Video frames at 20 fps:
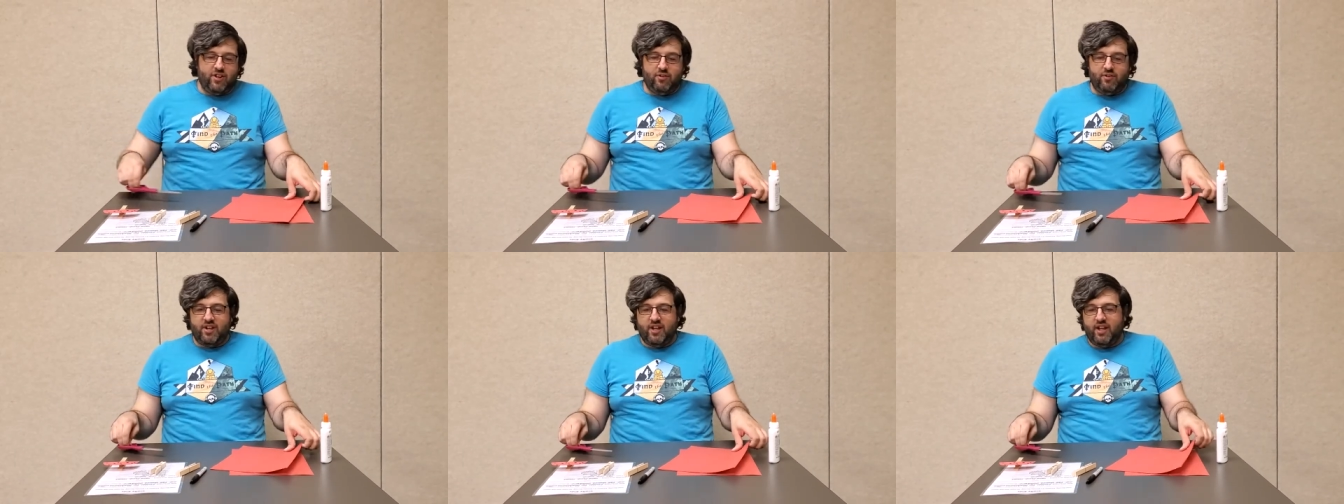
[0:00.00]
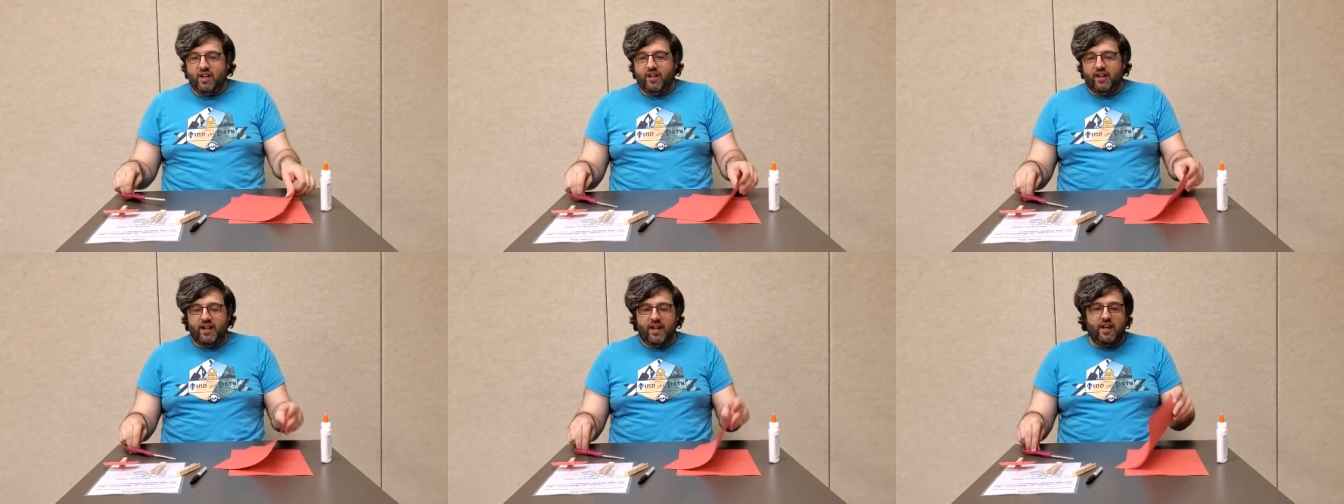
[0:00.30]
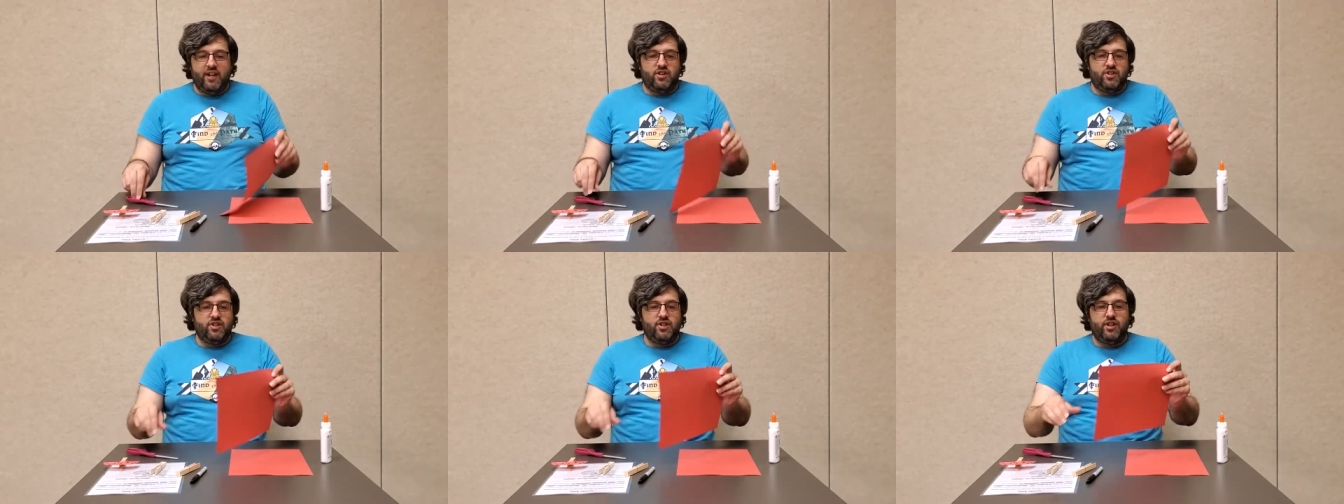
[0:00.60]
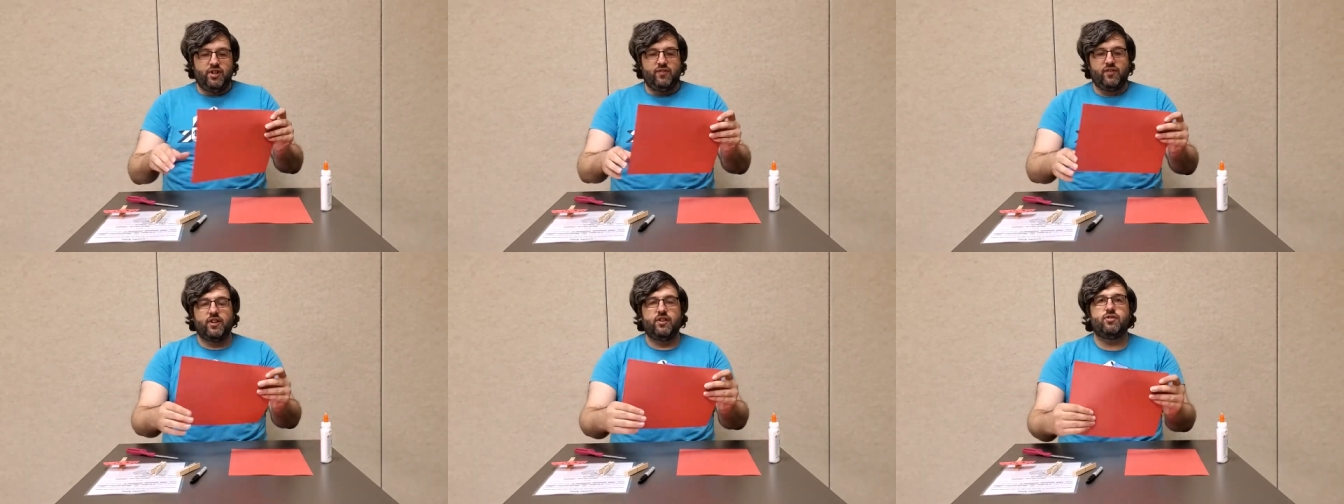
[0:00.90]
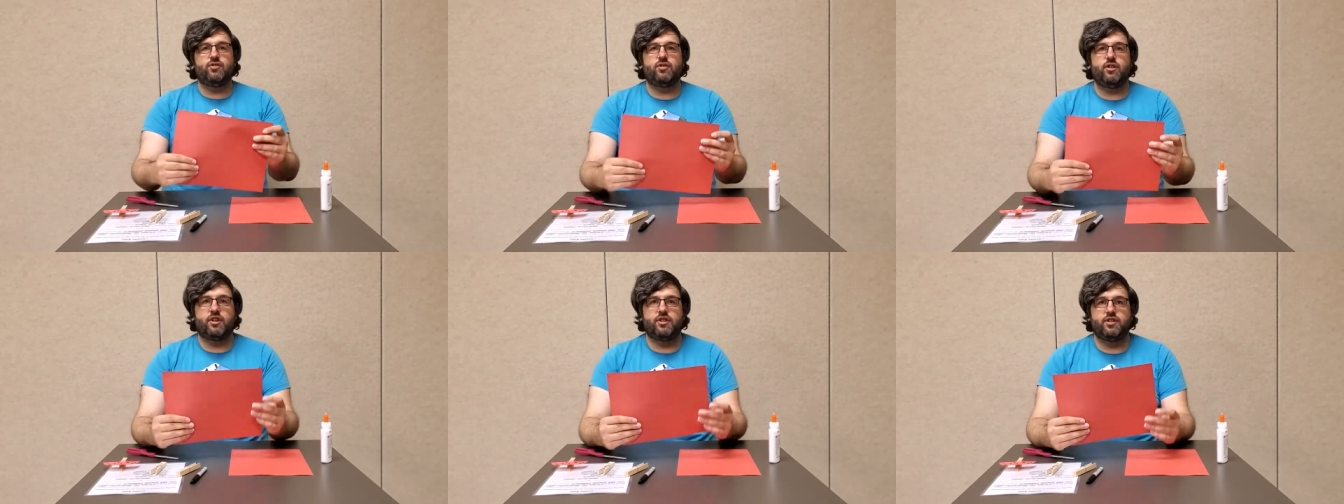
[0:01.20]
you take a sheet of
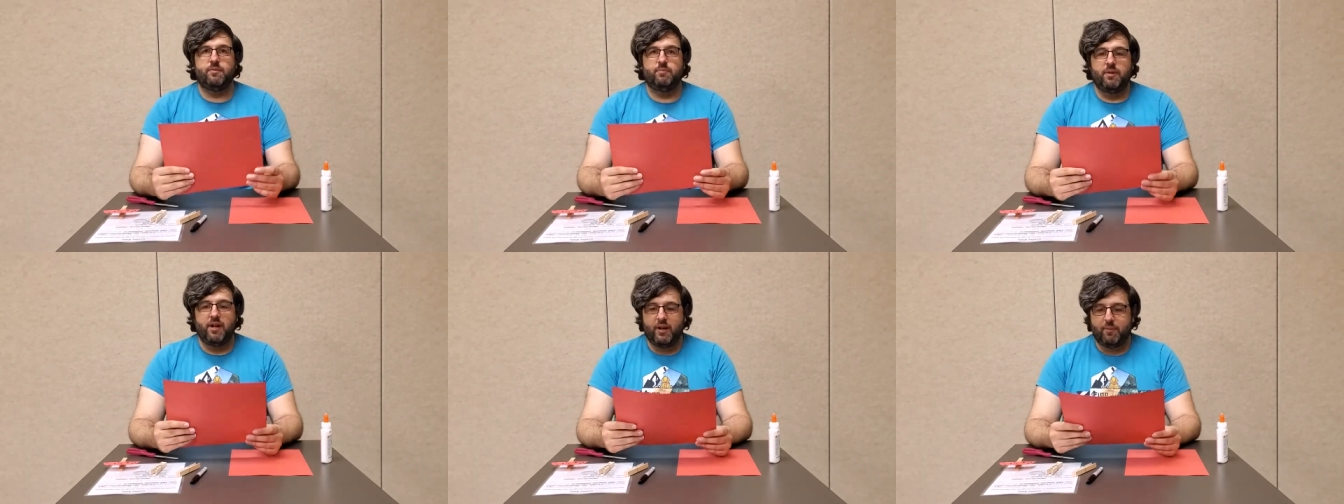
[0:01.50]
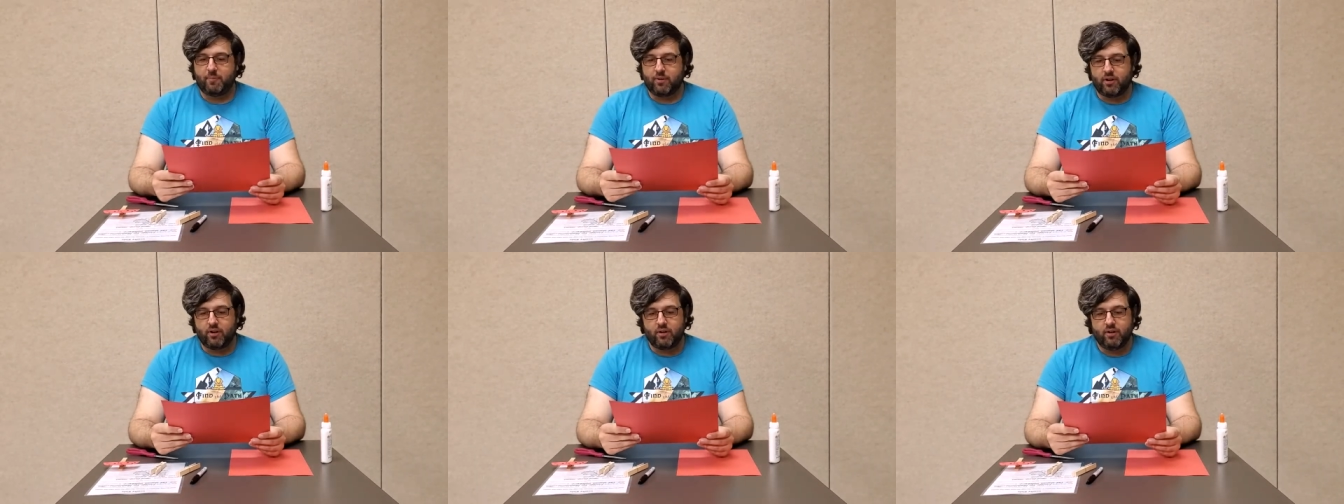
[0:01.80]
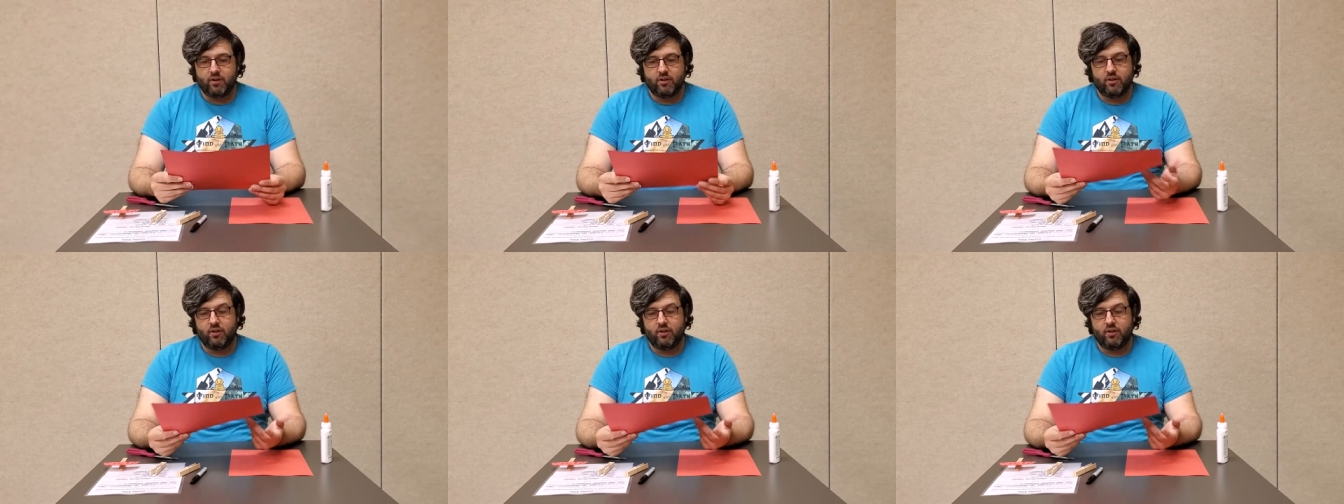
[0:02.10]
construction paper.